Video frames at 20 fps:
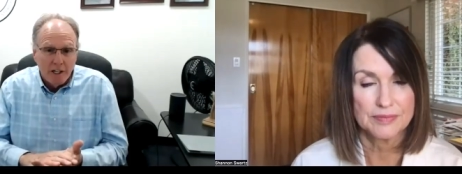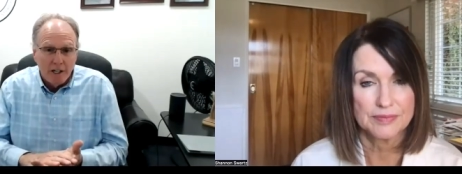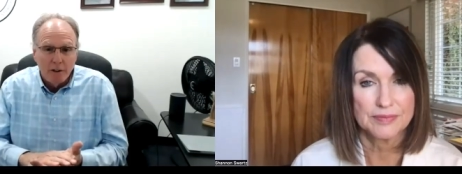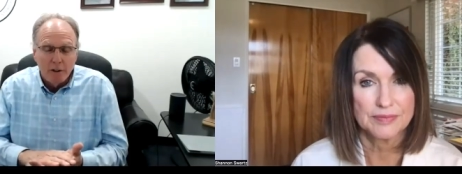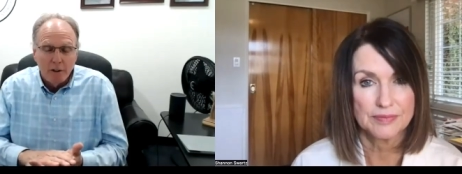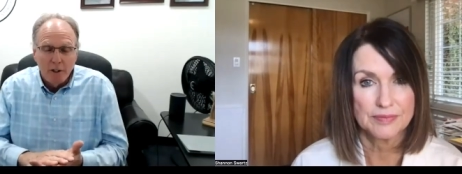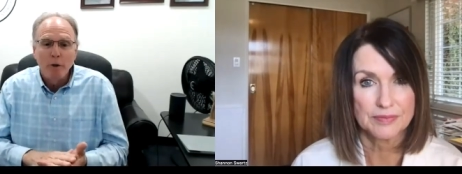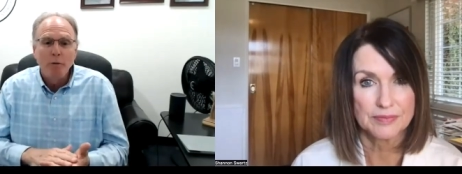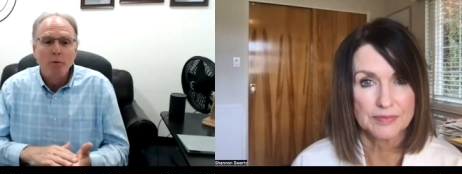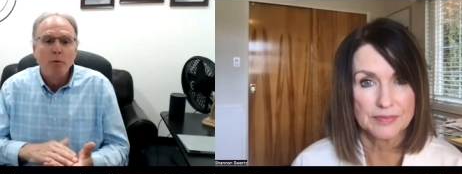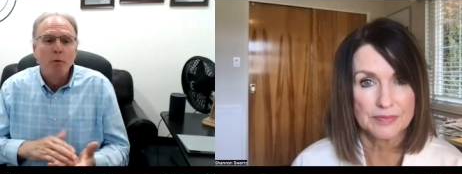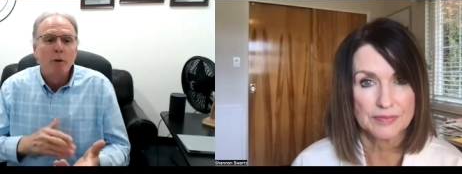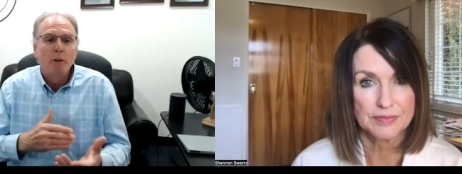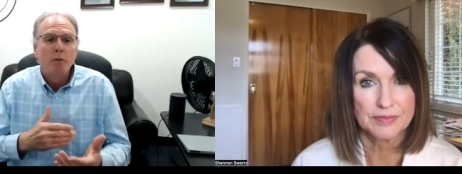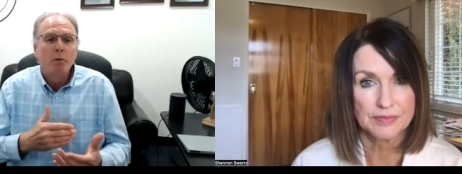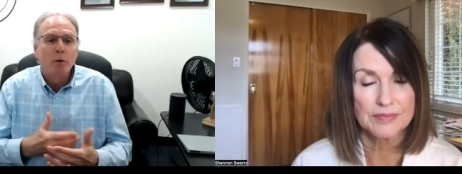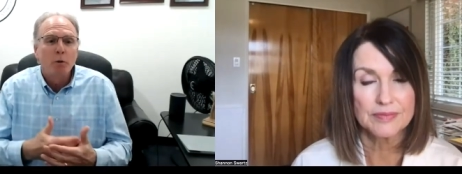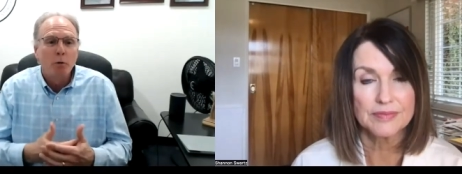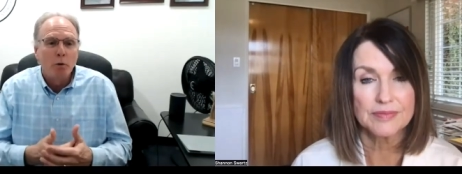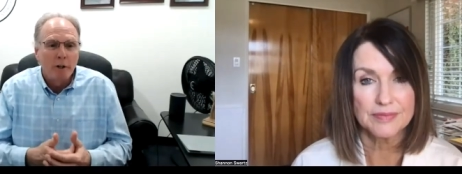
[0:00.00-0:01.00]
Speaker 1: Shannon, we
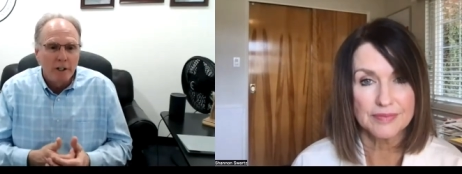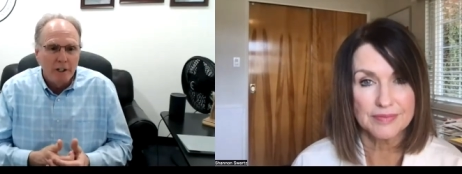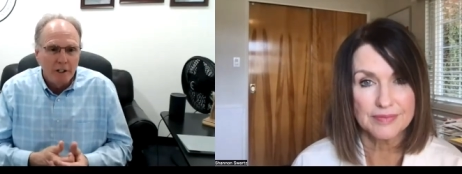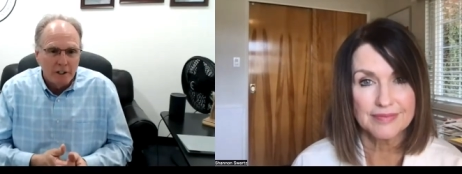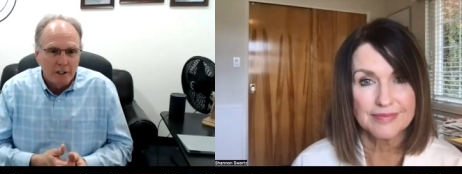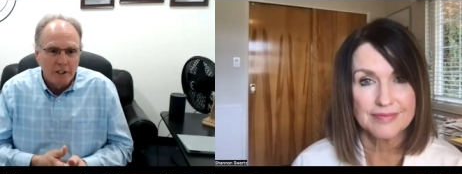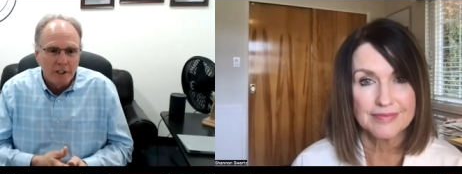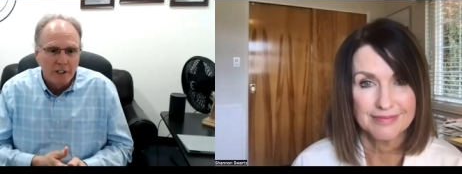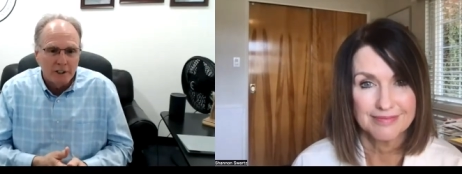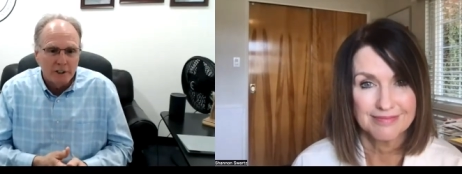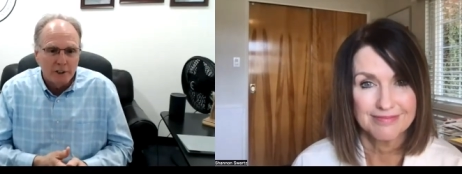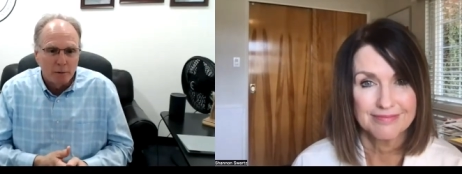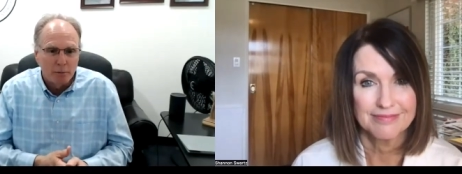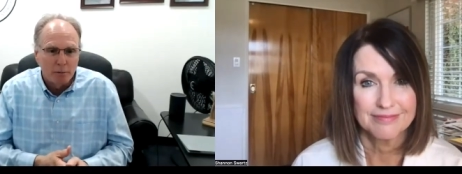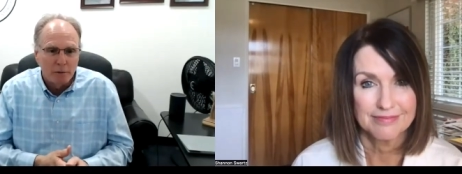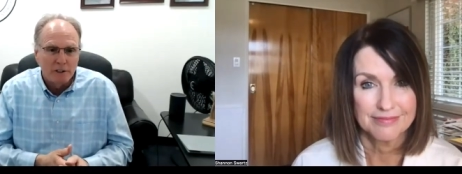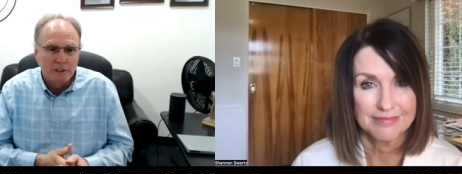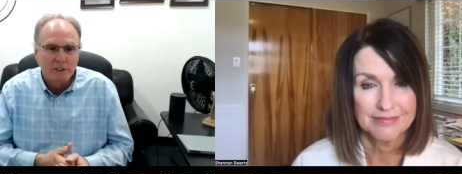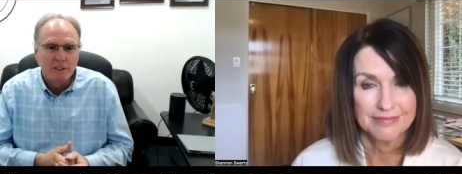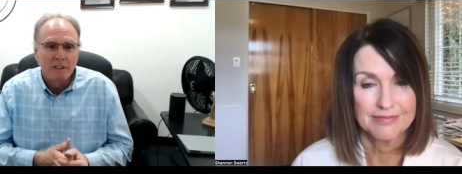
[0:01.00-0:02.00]
worked with one of your
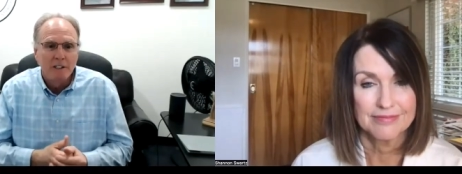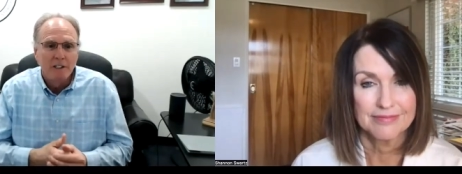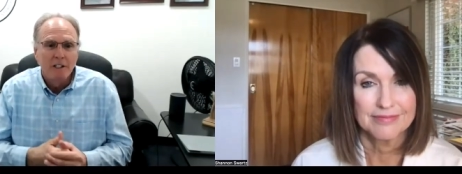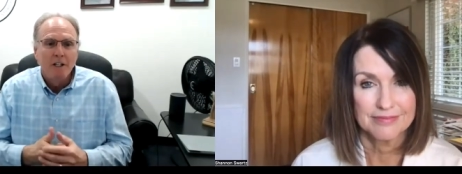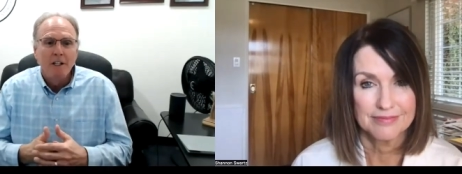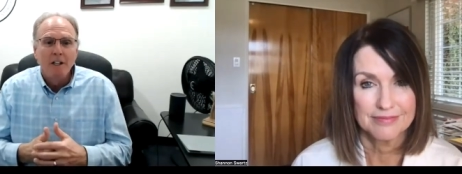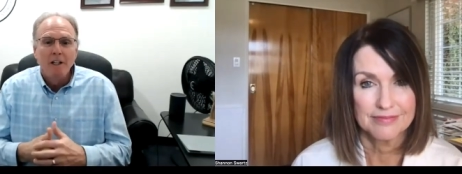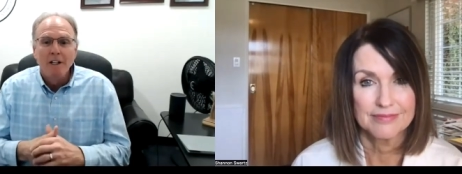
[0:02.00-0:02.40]
customers